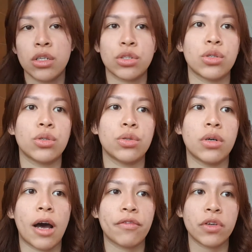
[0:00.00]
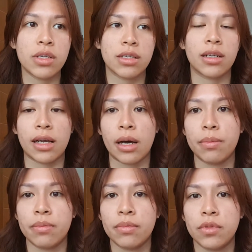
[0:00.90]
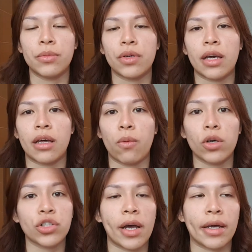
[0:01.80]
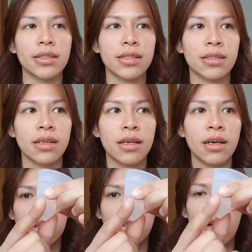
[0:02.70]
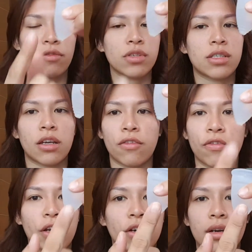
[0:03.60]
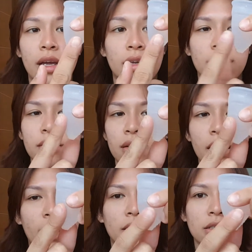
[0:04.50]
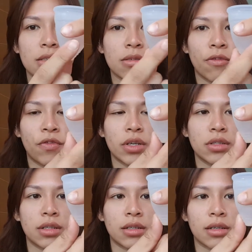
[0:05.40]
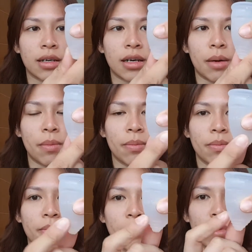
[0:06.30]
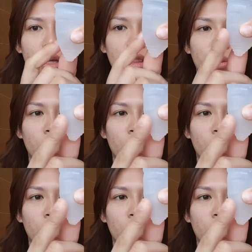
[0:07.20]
So after you insert the cup, you can wash your hands. You have to stick your finger in and just feel the cup at the